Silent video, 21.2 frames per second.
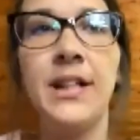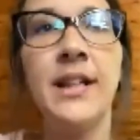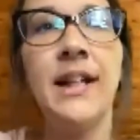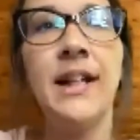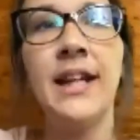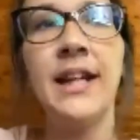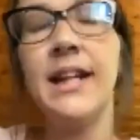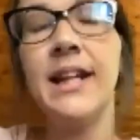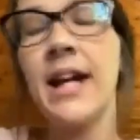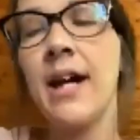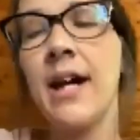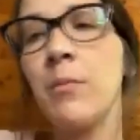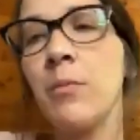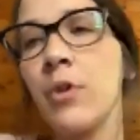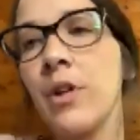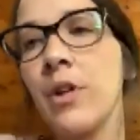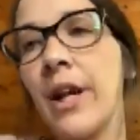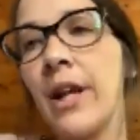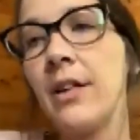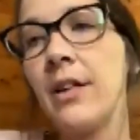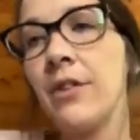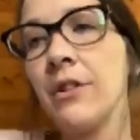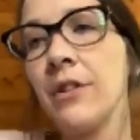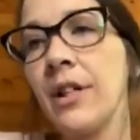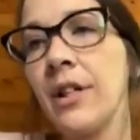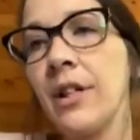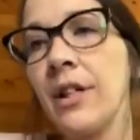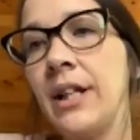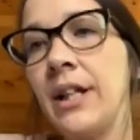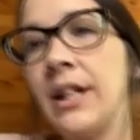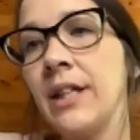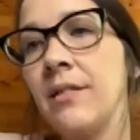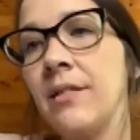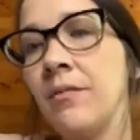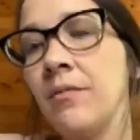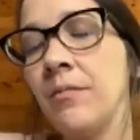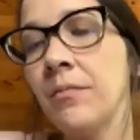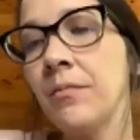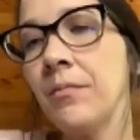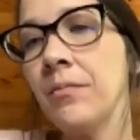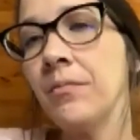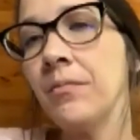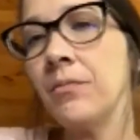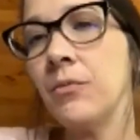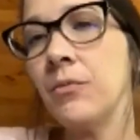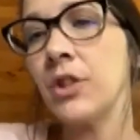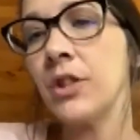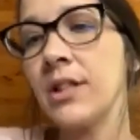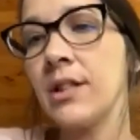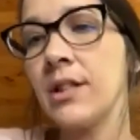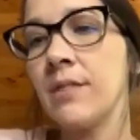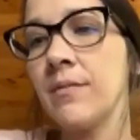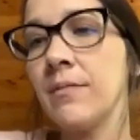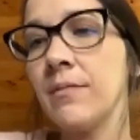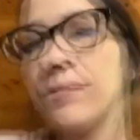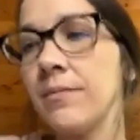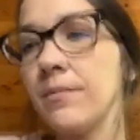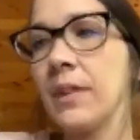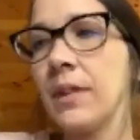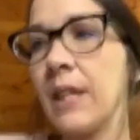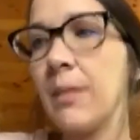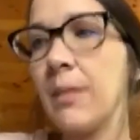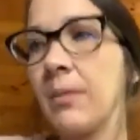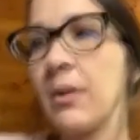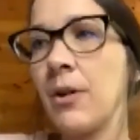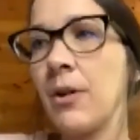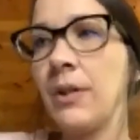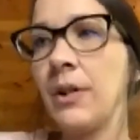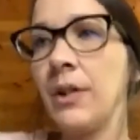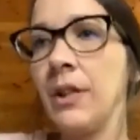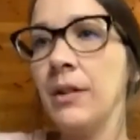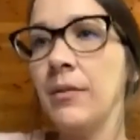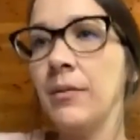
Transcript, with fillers: he got more angry and just kept going.